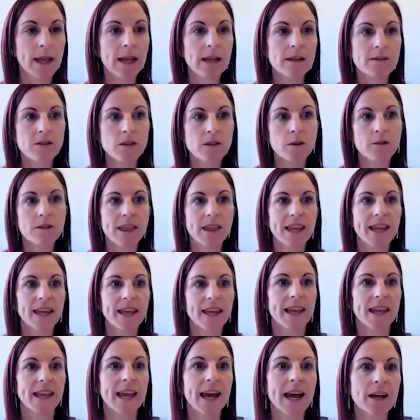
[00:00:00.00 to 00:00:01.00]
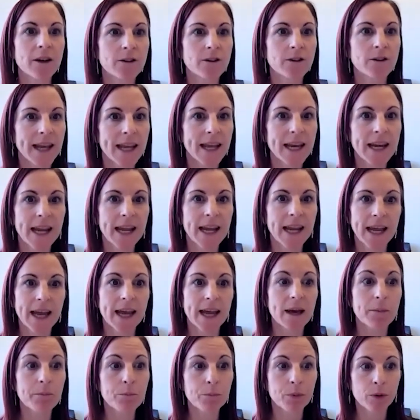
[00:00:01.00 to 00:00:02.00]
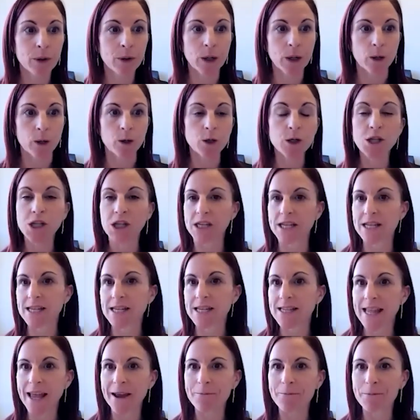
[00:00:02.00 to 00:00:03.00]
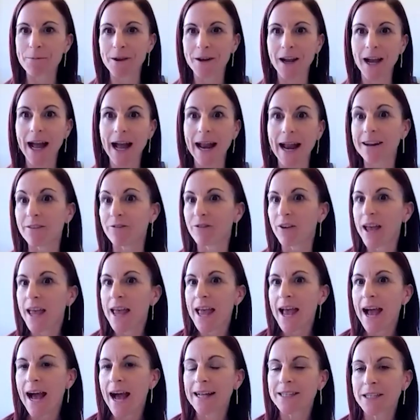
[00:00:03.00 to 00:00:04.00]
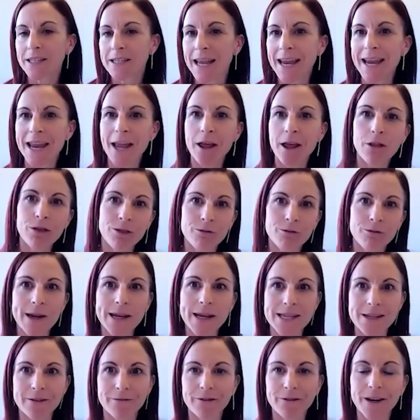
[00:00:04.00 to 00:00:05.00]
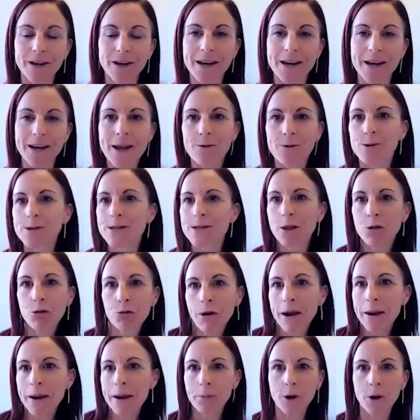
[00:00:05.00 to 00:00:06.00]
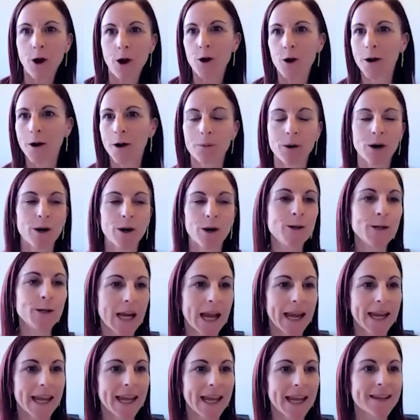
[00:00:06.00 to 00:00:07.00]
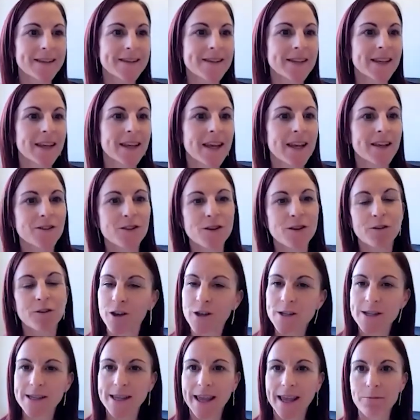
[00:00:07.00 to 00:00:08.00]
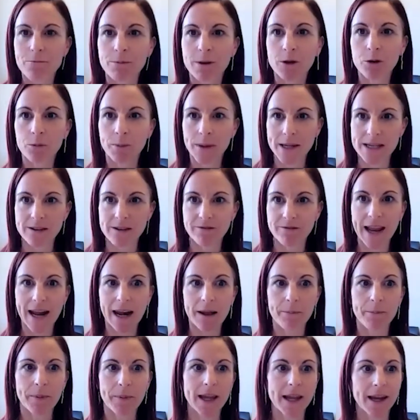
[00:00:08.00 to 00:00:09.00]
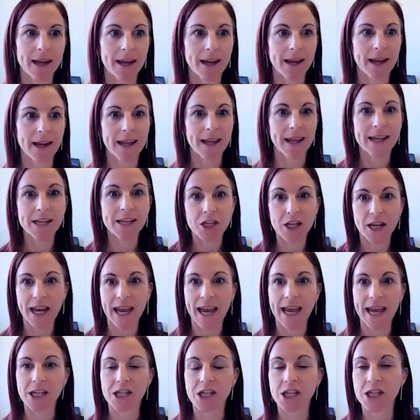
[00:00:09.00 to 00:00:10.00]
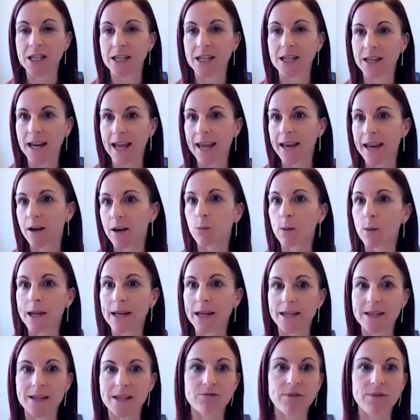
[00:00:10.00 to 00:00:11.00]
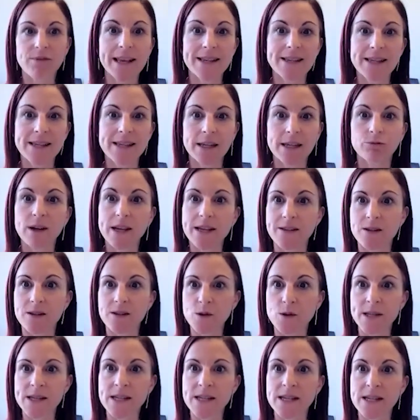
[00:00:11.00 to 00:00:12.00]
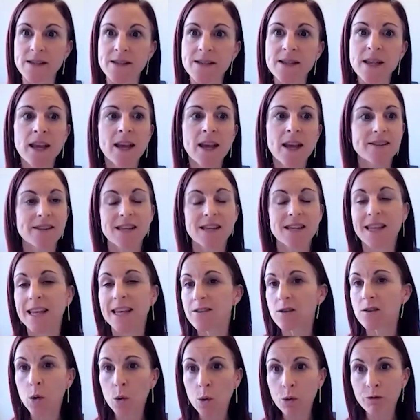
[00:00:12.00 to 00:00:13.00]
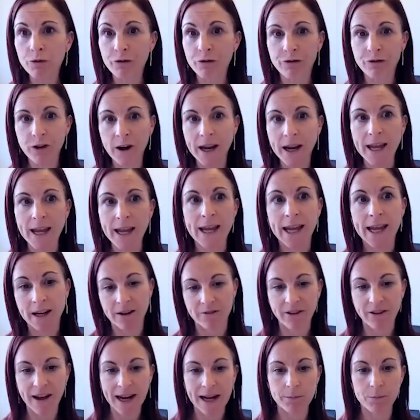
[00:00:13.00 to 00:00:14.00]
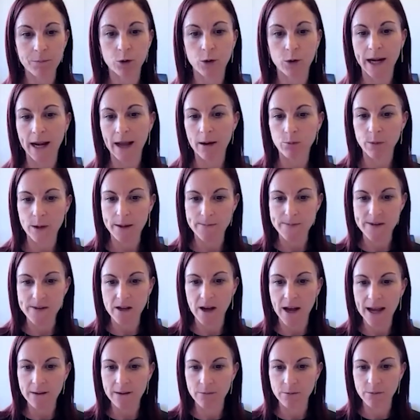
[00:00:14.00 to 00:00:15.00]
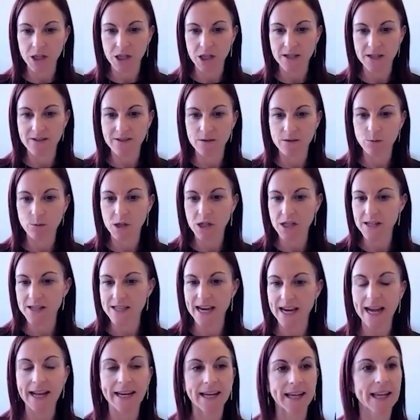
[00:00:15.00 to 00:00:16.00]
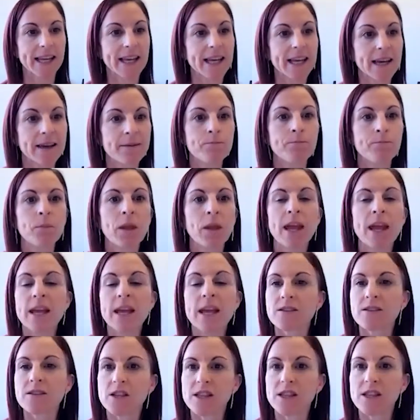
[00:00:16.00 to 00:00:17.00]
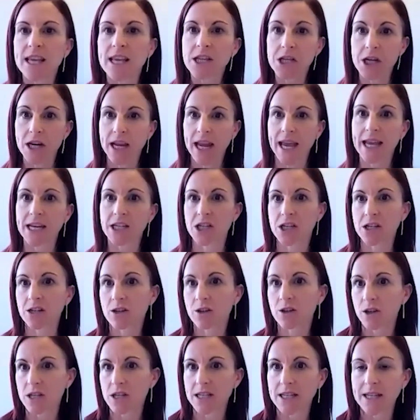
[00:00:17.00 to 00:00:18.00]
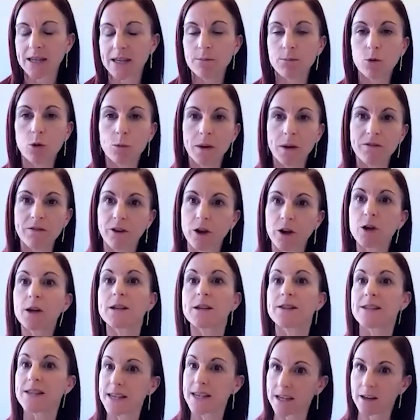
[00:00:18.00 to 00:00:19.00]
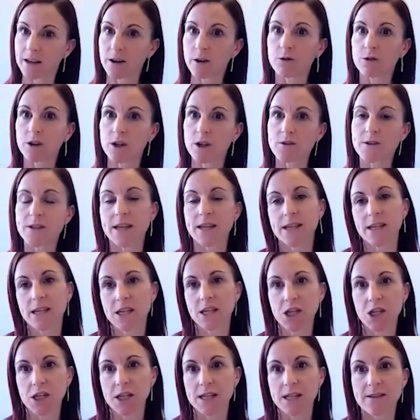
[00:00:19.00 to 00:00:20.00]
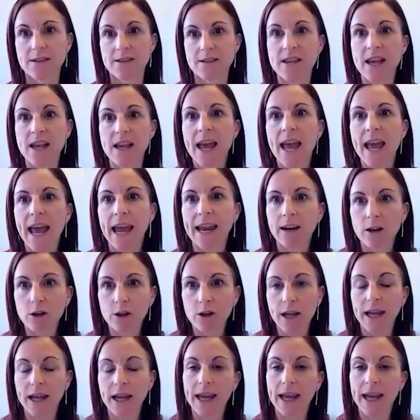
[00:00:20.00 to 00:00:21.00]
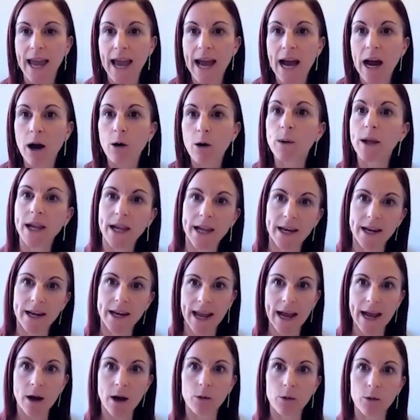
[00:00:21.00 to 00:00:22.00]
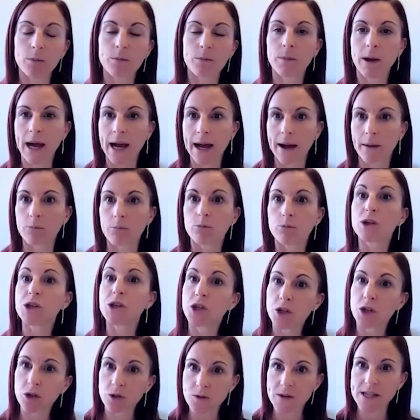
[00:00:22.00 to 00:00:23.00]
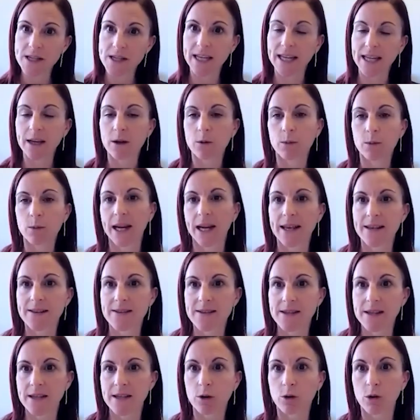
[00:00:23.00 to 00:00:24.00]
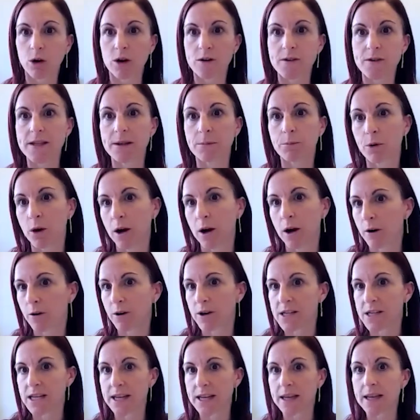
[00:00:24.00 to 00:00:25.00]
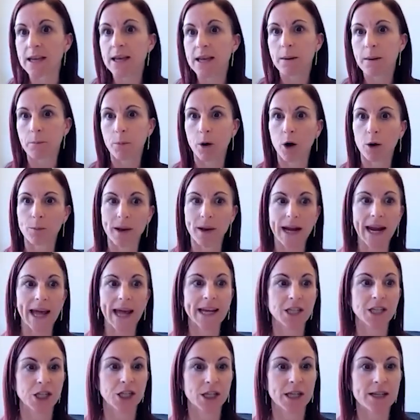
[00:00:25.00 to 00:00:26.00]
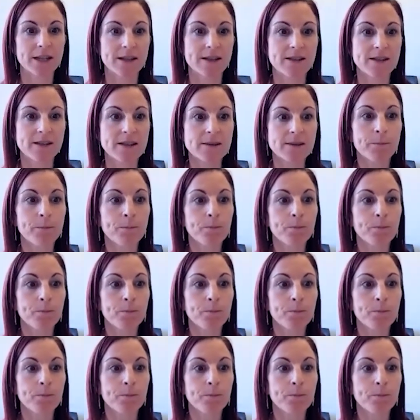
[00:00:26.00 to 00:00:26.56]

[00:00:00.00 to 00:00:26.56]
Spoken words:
So the Hiringa approach is that we're kind of undertaking it's a three-prong approach, I guess. So firstly, we'll be developing education and awareness raising resources. So these are all free and available on our website, which is down here. So the education content will be focusing on those conditions and looking at how we can help reduce inequities across the priority populations.